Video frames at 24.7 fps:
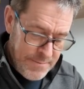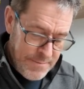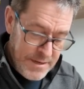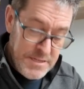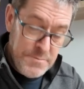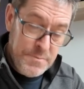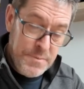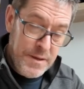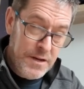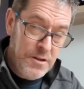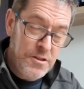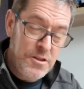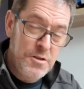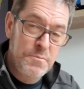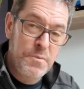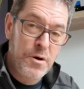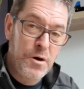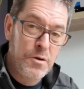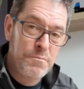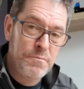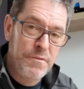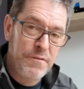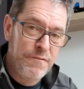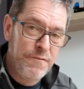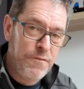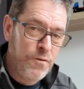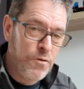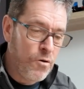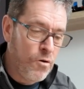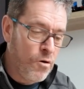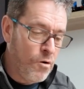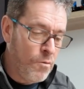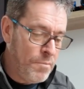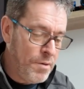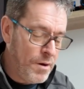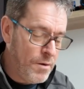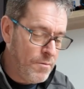He's been on the pod
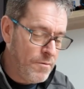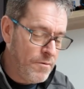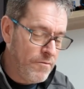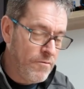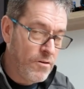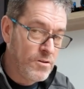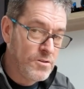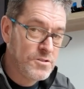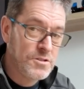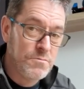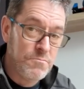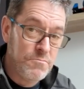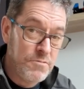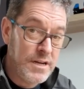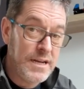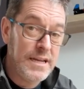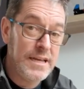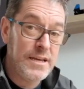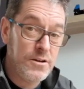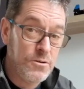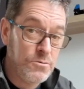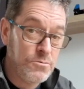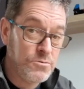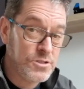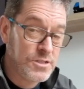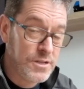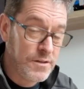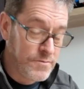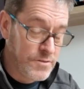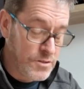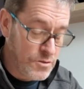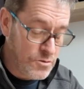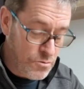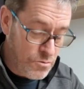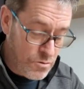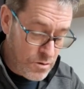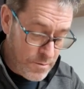before, but we've got some really cool stuff to
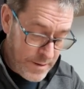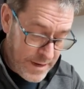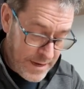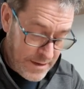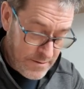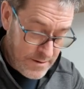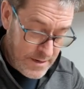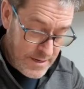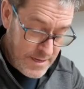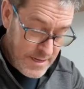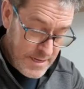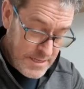talk about.